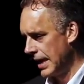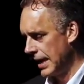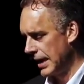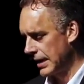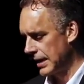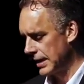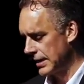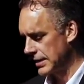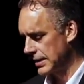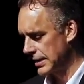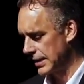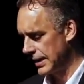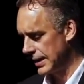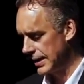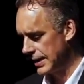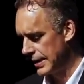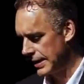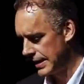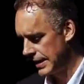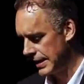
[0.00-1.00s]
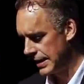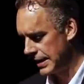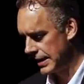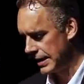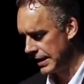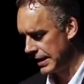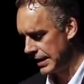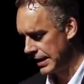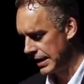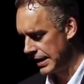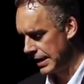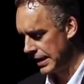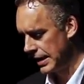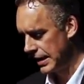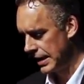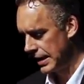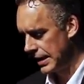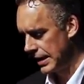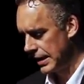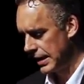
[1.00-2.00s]
And I said,
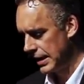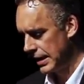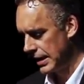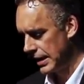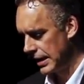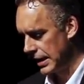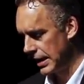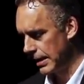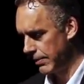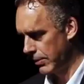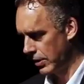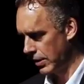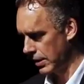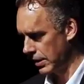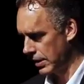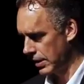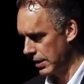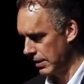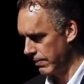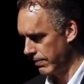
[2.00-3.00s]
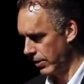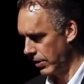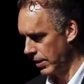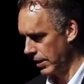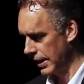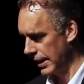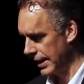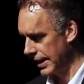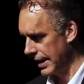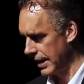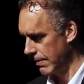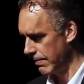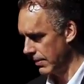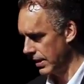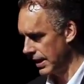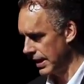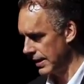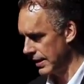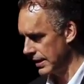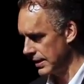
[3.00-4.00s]
I'm not, Paul, I can't
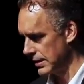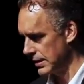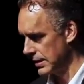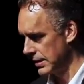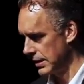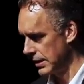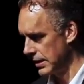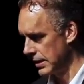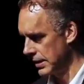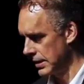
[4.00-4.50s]
buy this.